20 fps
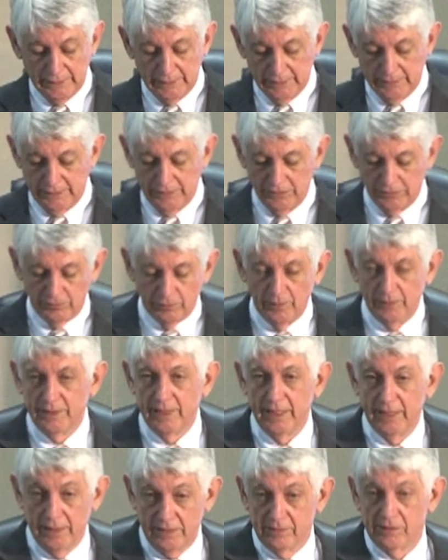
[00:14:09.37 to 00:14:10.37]
And here's
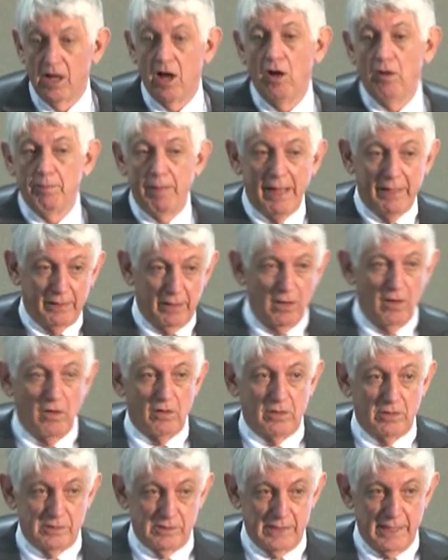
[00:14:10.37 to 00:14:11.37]
it's all about the
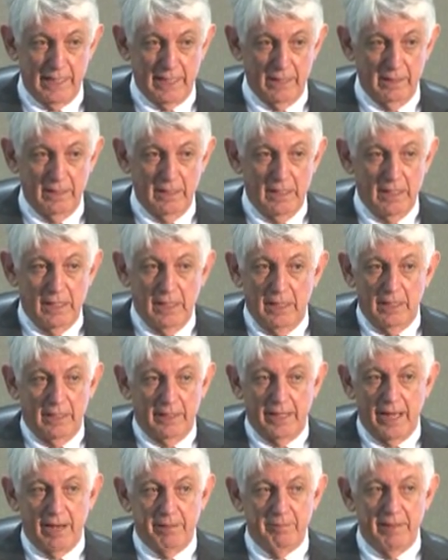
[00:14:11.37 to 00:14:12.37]
lawyers now,
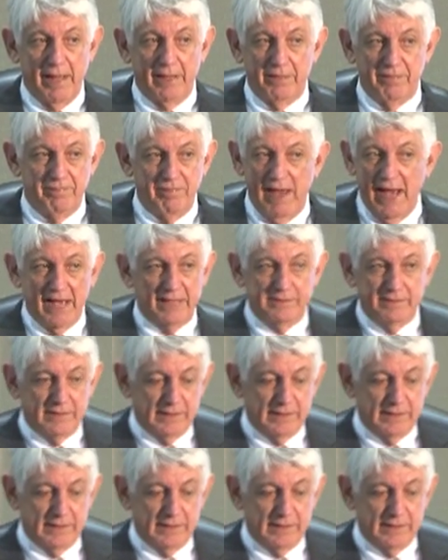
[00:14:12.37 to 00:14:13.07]
not about the facts of the